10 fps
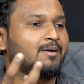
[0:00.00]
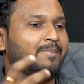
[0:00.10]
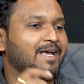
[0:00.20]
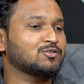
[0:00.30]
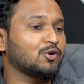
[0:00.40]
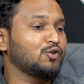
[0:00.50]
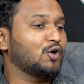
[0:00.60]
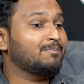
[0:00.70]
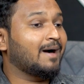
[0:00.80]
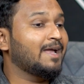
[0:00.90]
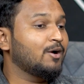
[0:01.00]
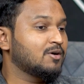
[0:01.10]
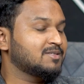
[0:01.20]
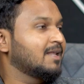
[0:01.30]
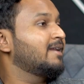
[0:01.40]
based on your buy
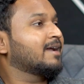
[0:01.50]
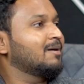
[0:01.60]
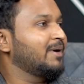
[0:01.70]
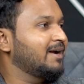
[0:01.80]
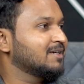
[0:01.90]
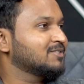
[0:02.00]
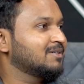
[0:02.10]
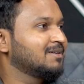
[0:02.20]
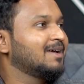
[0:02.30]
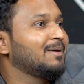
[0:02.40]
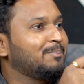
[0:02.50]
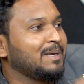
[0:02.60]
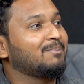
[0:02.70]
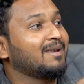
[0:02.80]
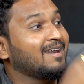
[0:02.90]
or sell recommendation,
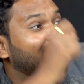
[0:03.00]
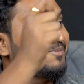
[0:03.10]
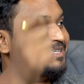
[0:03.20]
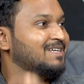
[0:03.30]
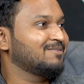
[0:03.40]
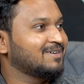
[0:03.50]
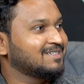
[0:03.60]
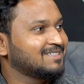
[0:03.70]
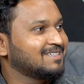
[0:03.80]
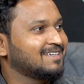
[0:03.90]
people are investing funds.